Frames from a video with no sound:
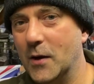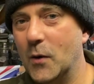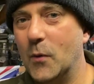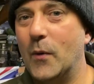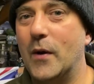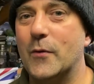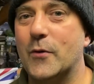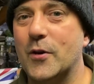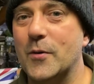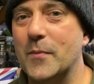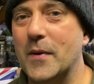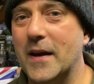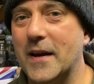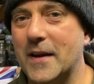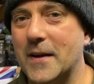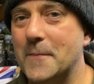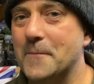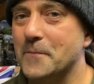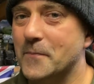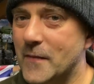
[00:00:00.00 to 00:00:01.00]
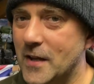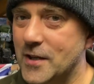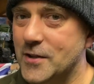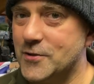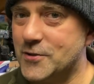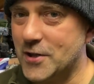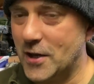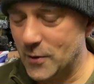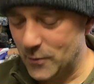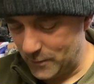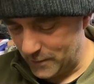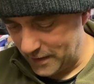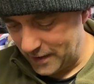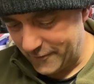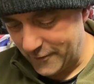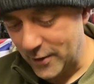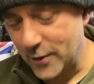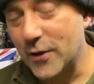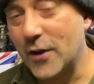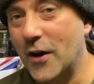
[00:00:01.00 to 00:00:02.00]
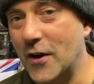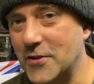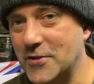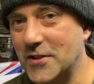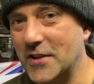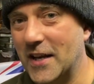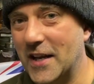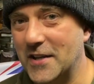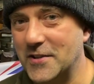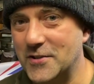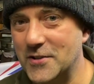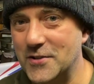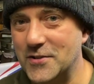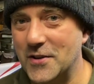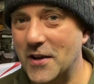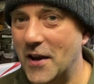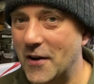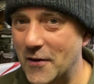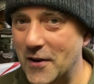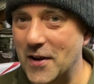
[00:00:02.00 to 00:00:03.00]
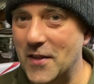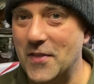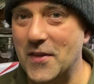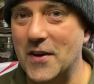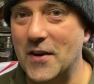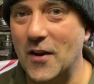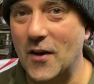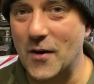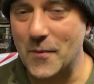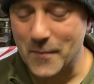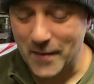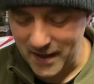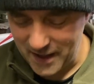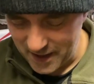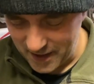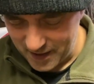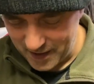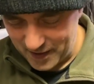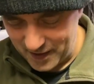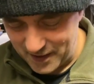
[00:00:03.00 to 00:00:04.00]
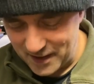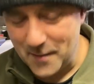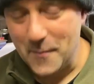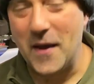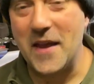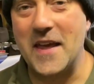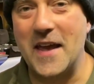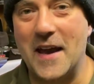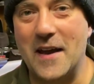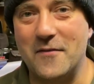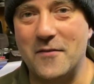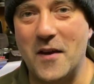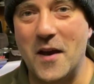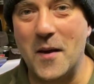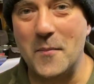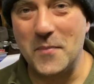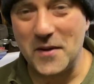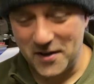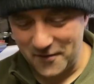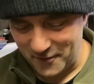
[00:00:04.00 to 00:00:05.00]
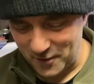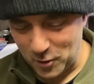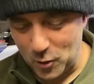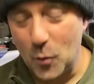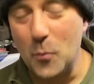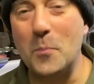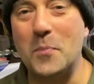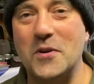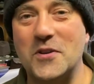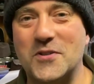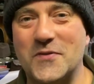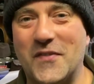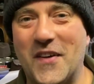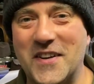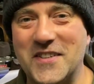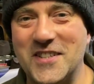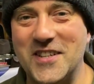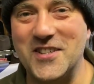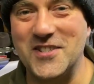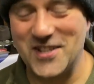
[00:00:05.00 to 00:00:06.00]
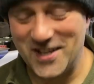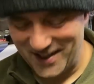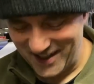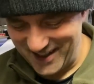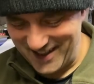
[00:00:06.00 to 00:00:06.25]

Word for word: Welcome back. So if you guys and lasses are anything like me, you may have a bit of a compass fetish.